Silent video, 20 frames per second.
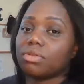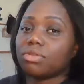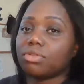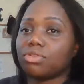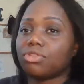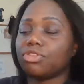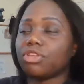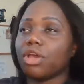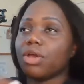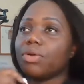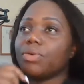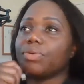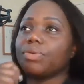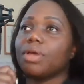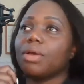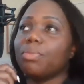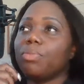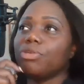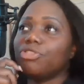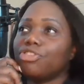So
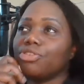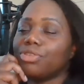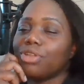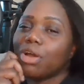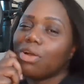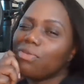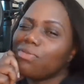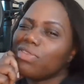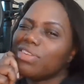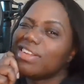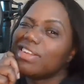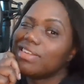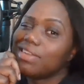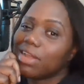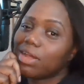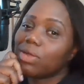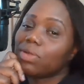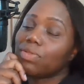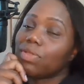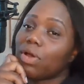what you don't really
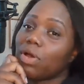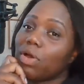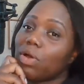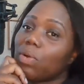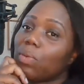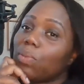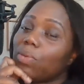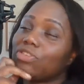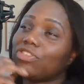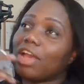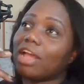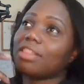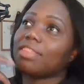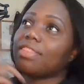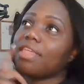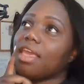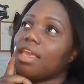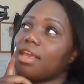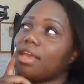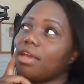know though, which I
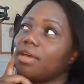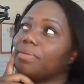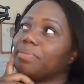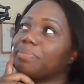think